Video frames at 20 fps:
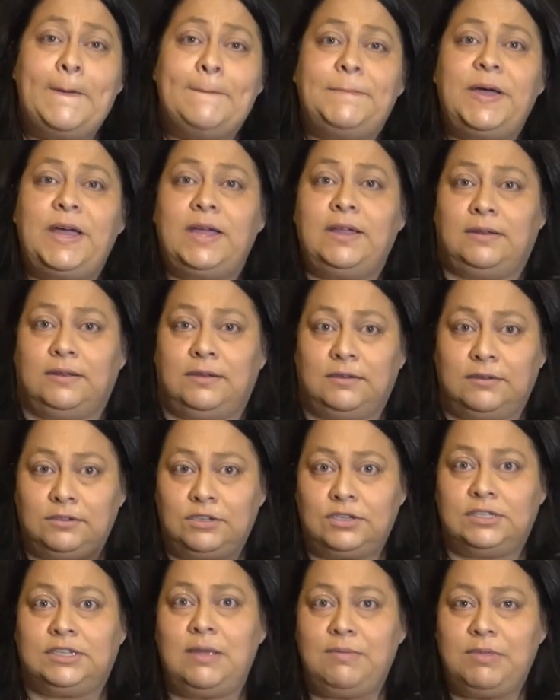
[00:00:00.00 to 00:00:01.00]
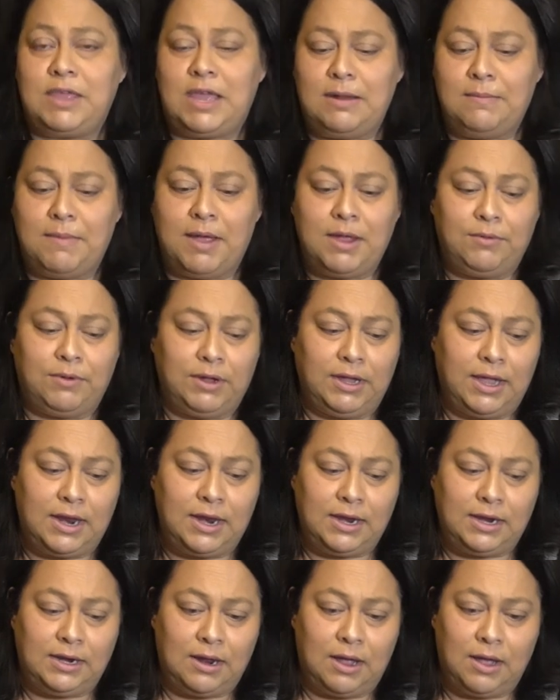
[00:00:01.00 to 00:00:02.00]
But just keep that in mind when
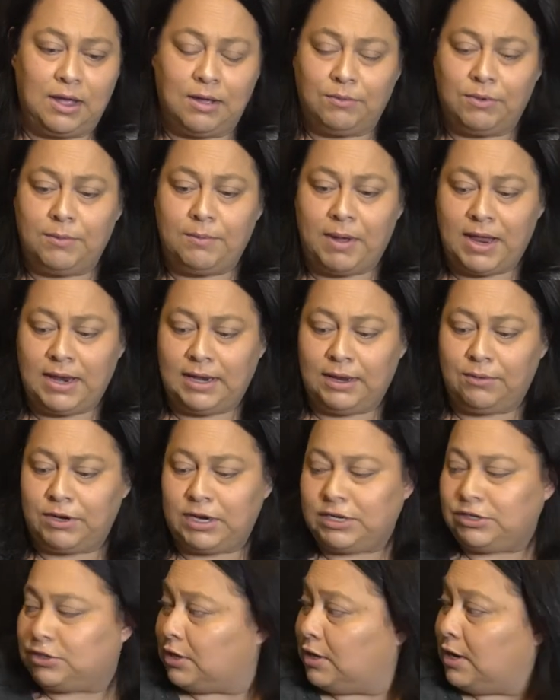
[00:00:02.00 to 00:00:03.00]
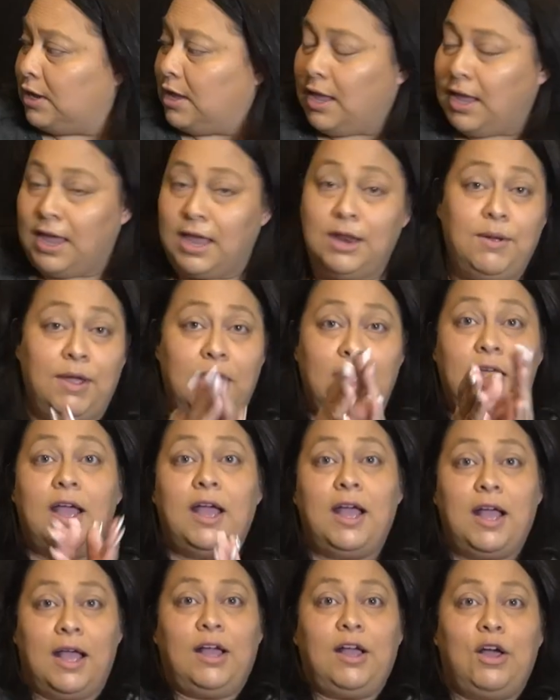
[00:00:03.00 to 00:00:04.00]
getting uh, when buying liquidation. Anyway,
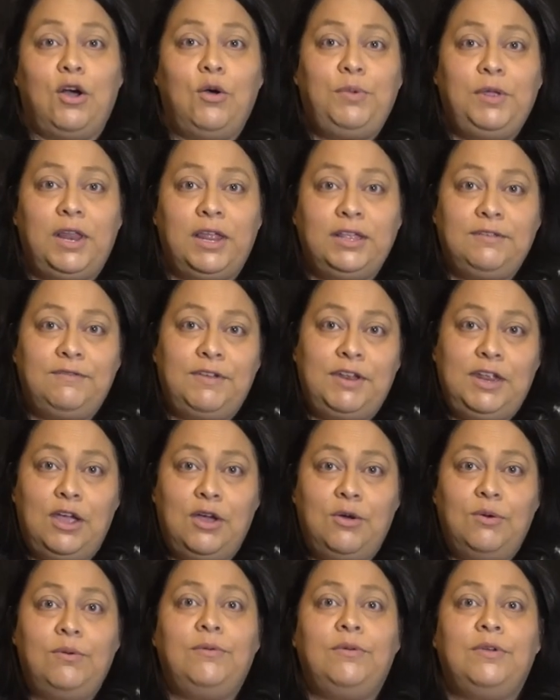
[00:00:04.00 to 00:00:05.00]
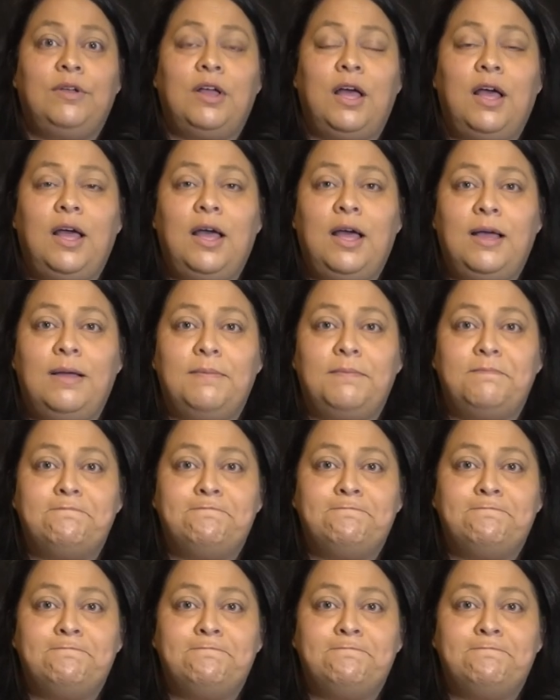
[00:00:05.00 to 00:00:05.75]
hope you liked the video. Um,